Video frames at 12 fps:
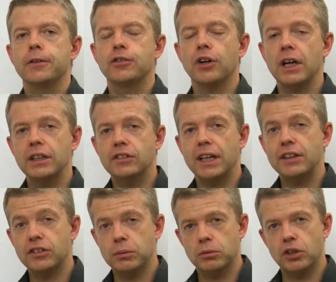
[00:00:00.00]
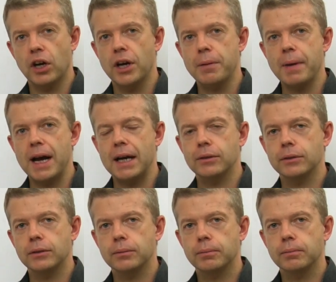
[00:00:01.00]
try and take some time
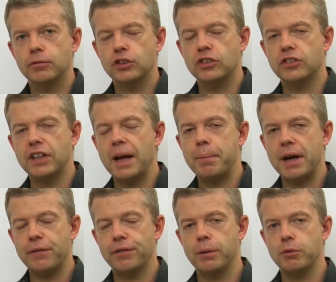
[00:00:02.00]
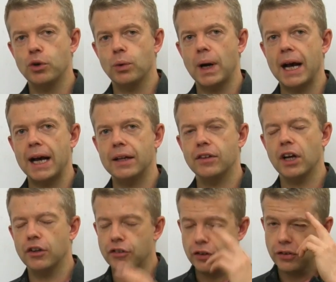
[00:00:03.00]
out to step back from your hand
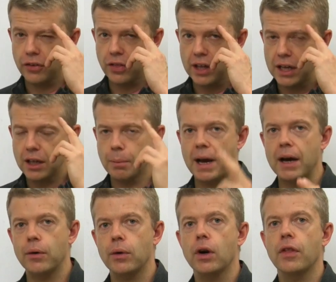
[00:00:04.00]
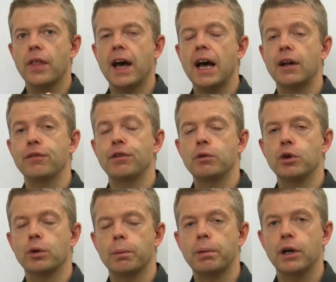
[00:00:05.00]
and just think about the hand from
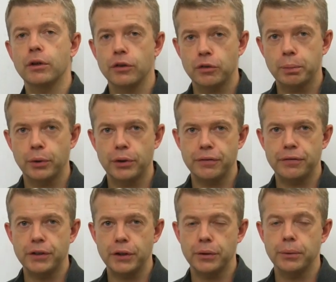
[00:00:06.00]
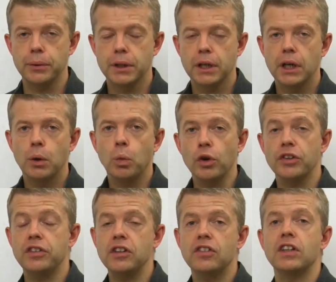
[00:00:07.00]
your opponent's point of view. What
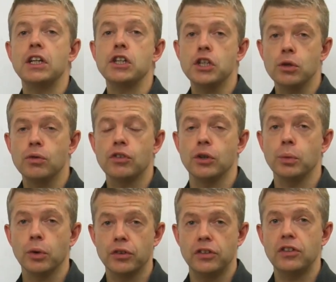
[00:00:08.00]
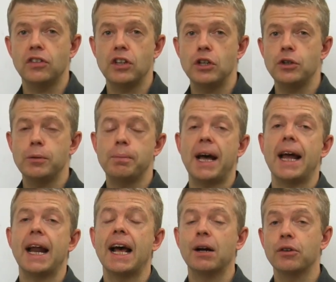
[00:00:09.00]
has he seen you do? What has he seen you
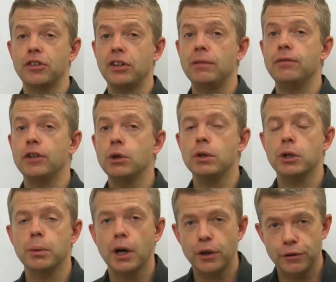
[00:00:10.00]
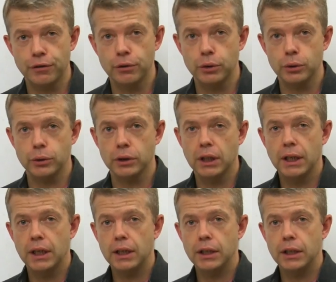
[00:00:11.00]
bet? How does he view you overall?